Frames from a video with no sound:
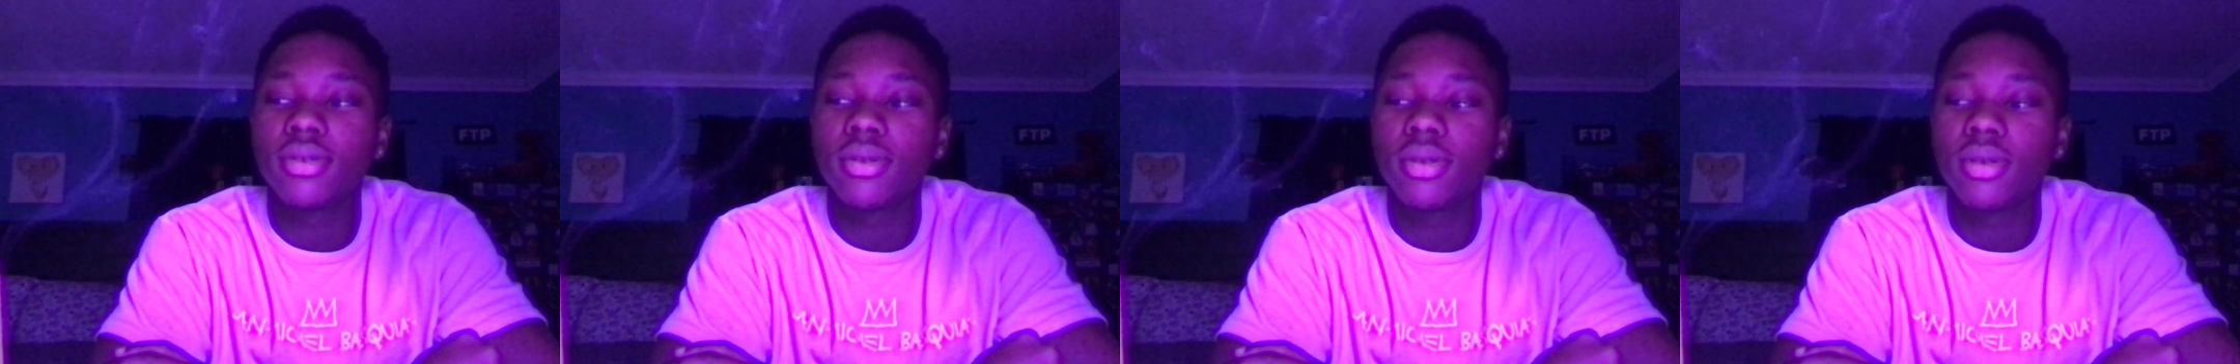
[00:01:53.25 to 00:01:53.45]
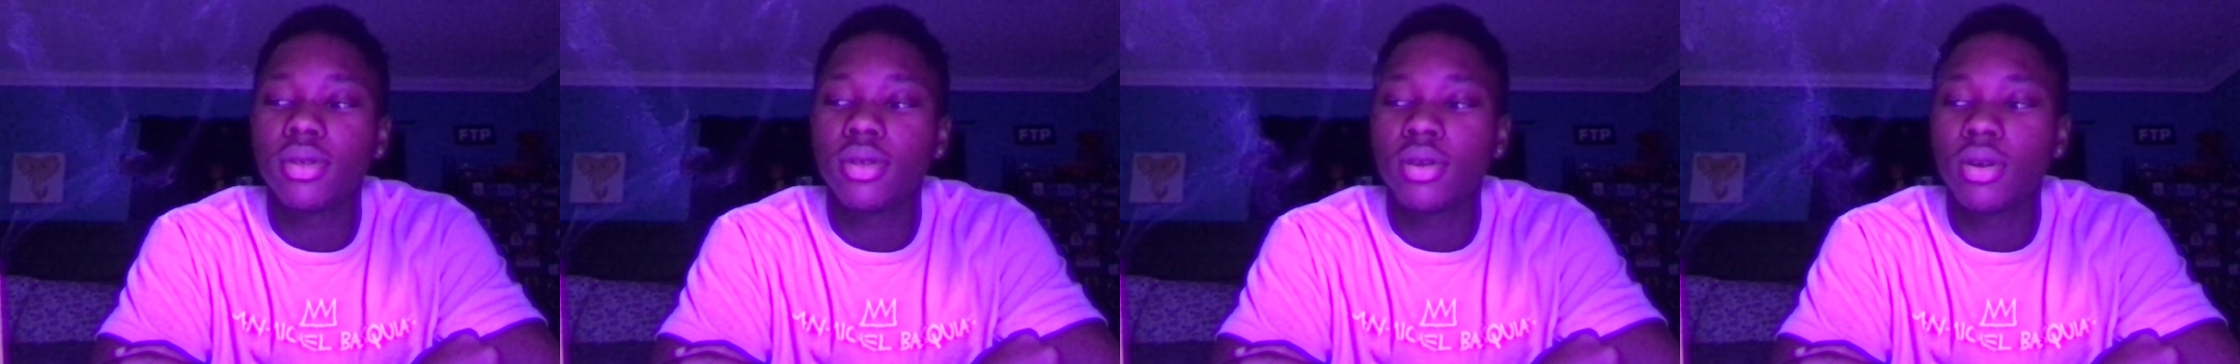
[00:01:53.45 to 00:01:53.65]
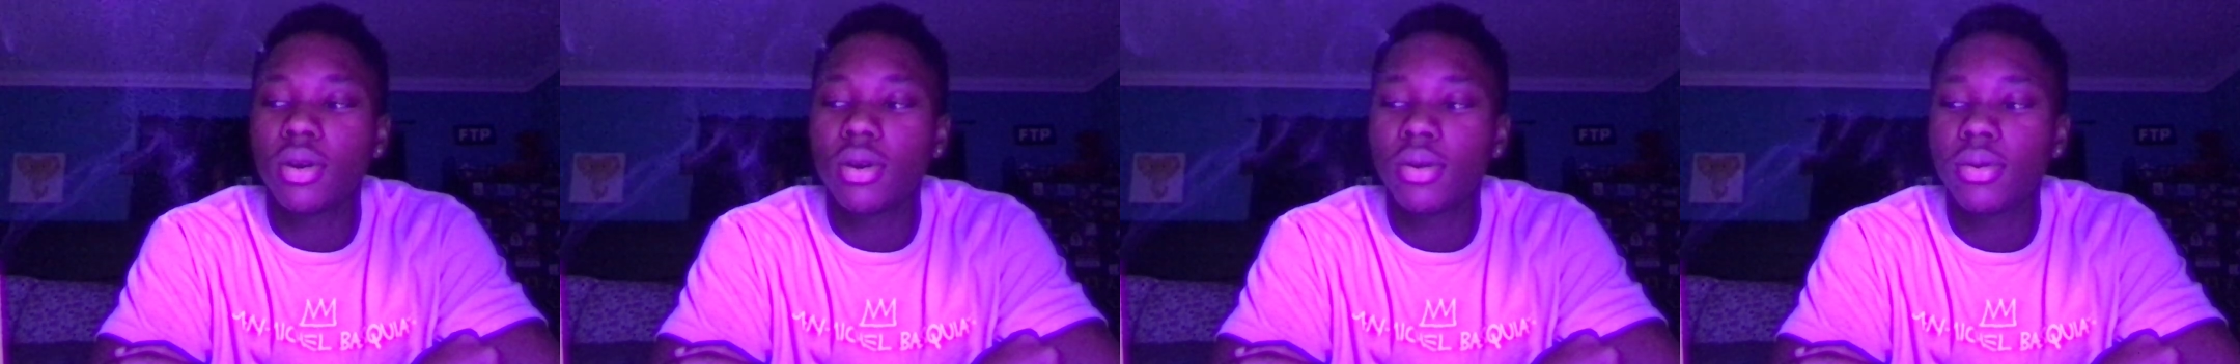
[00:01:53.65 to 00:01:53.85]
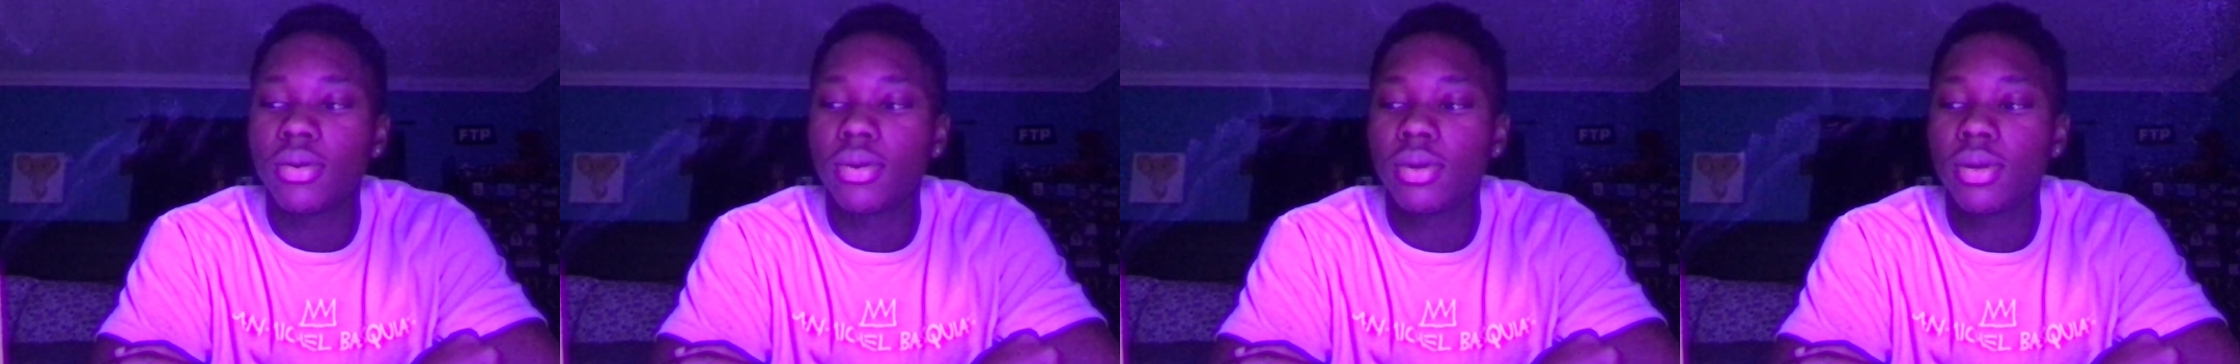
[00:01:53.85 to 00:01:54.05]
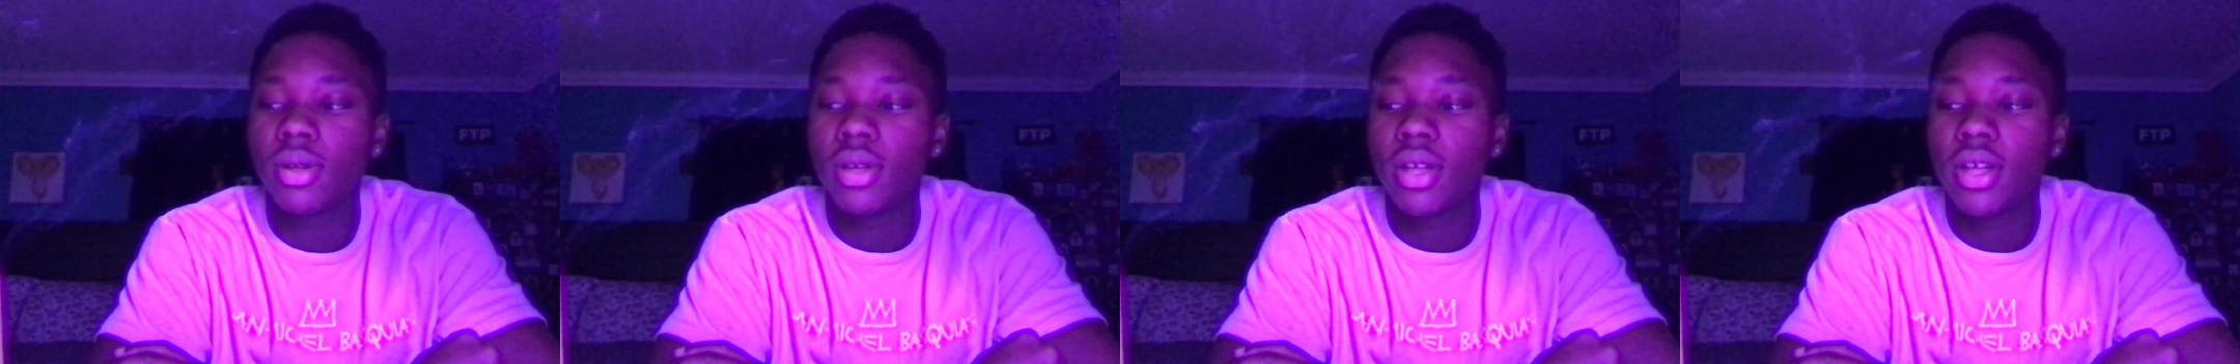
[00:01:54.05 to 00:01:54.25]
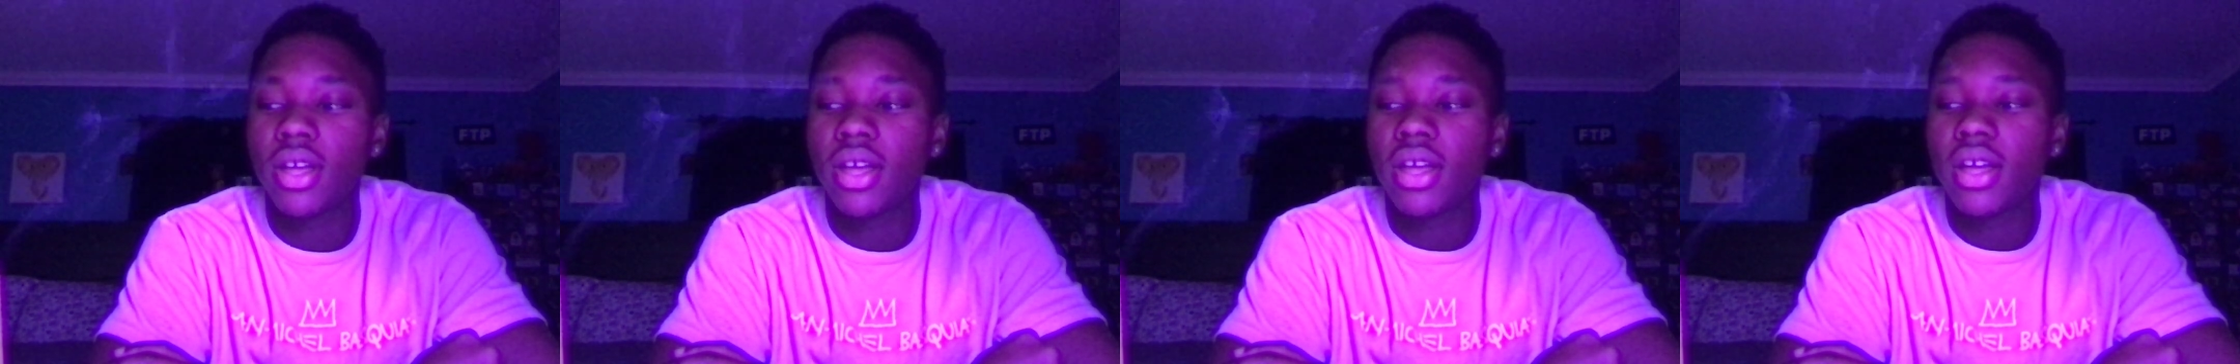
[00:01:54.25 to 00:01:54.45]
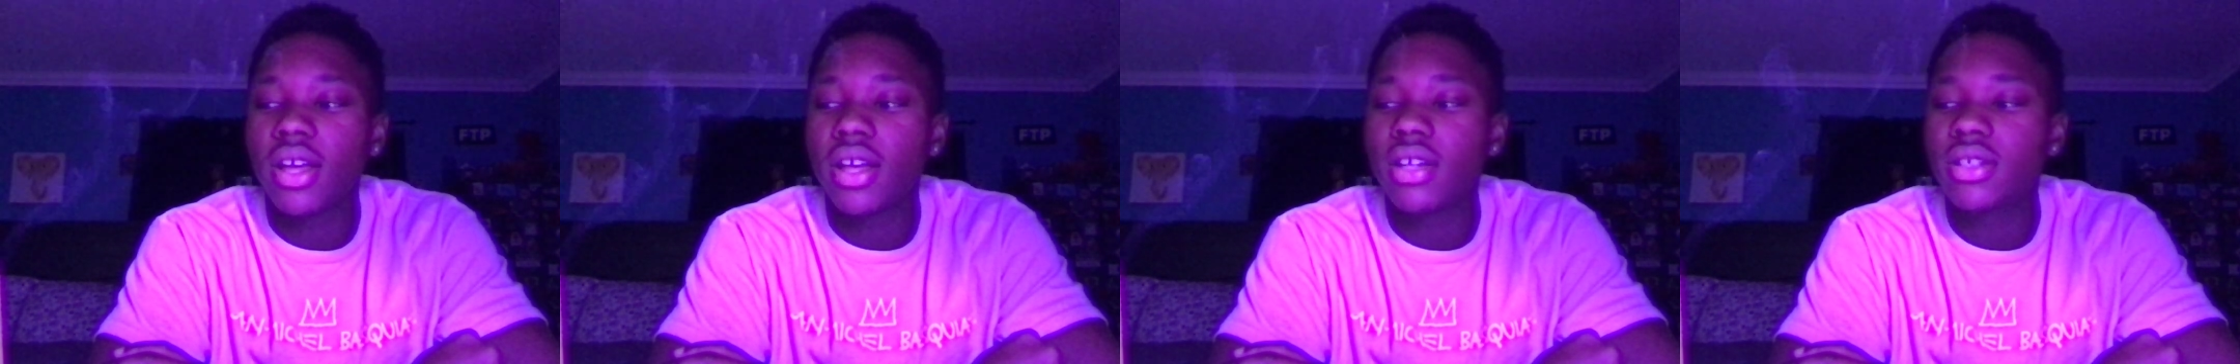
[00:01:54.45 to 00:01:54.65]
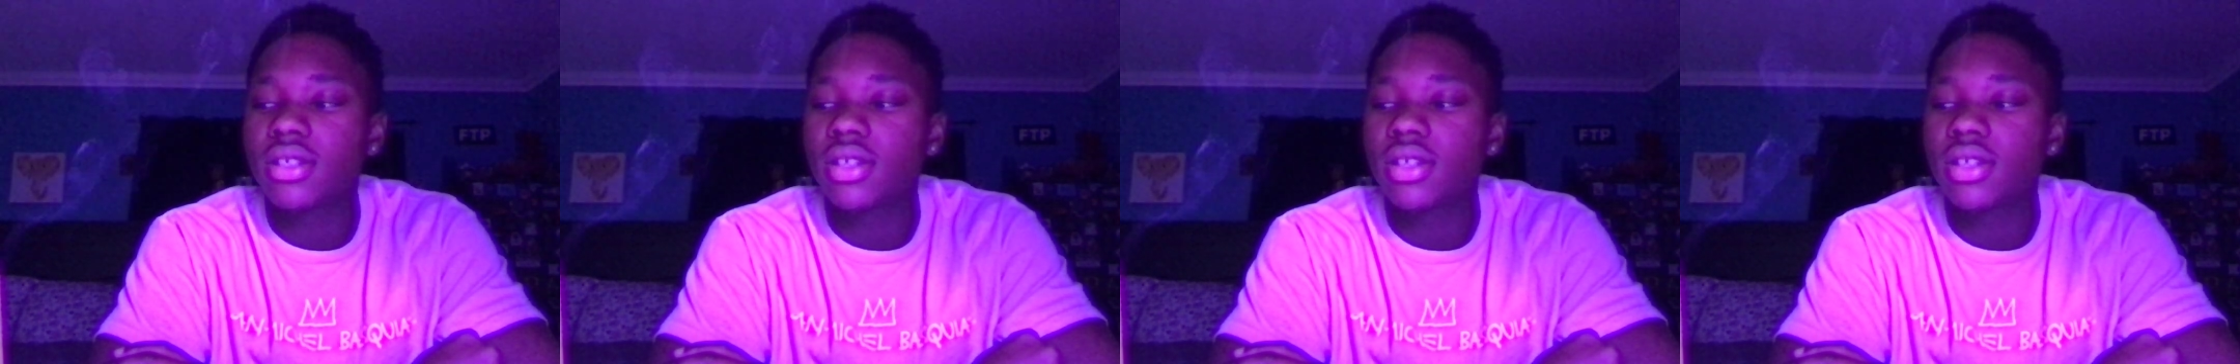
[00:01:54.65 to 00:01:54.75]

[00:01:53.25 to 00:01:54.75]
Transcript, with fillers: you know, because